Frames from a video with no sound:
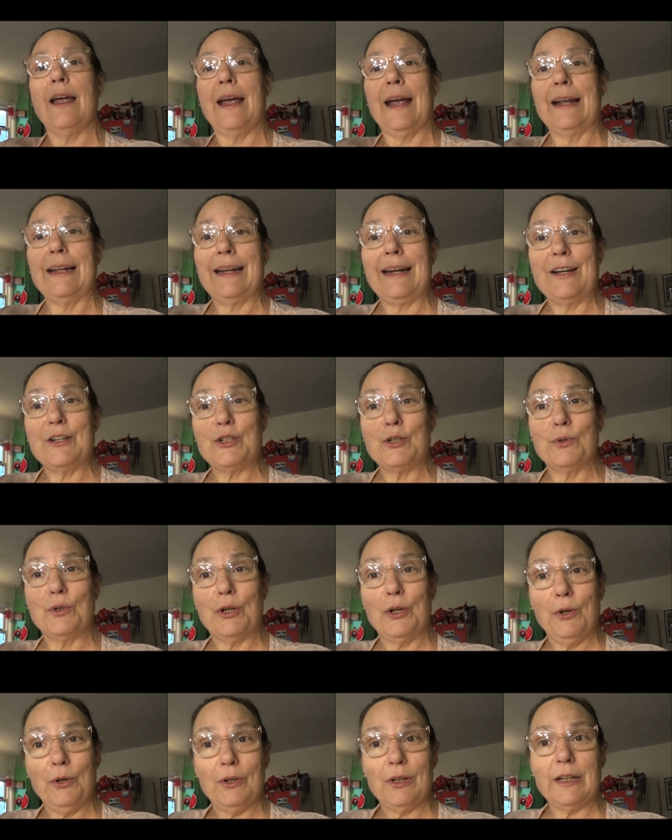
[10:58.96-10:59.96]
And then as you
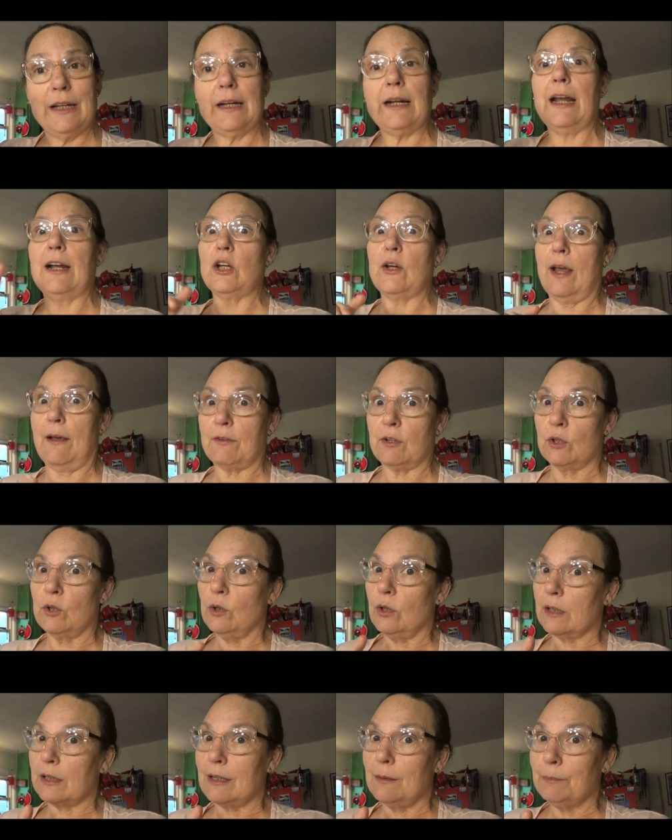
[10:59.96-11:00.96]
cool it, and you have to
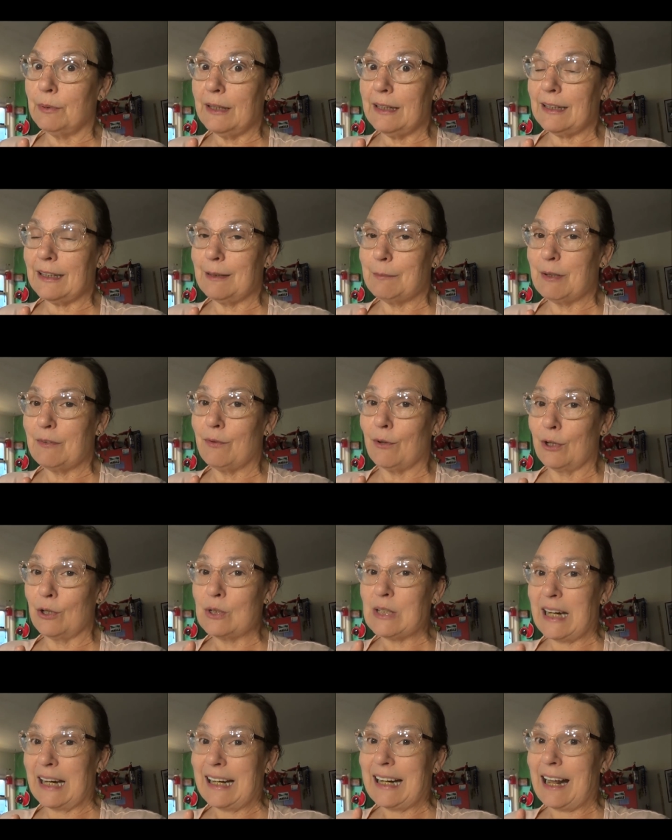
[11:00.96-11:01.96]
cool it completely before
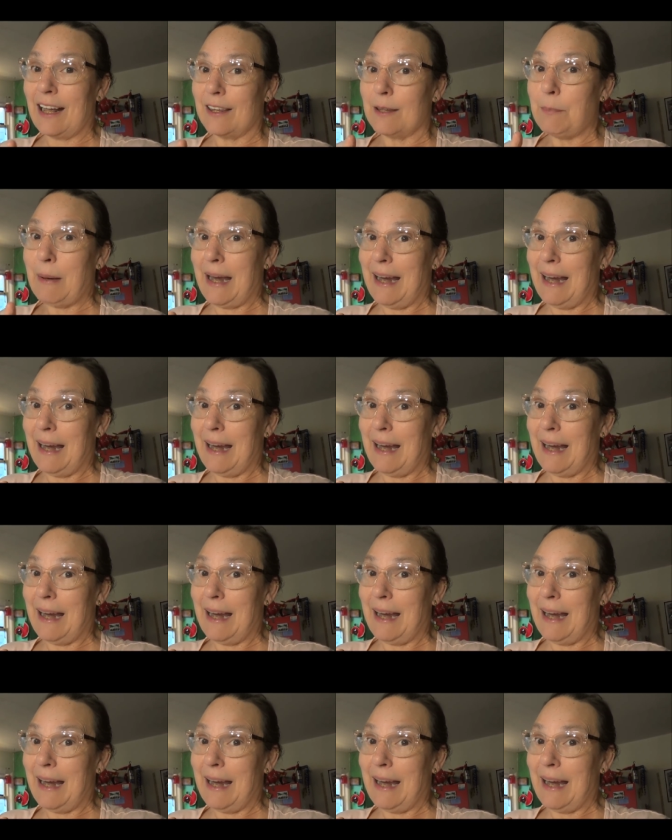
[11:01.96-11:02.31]
you take it out of the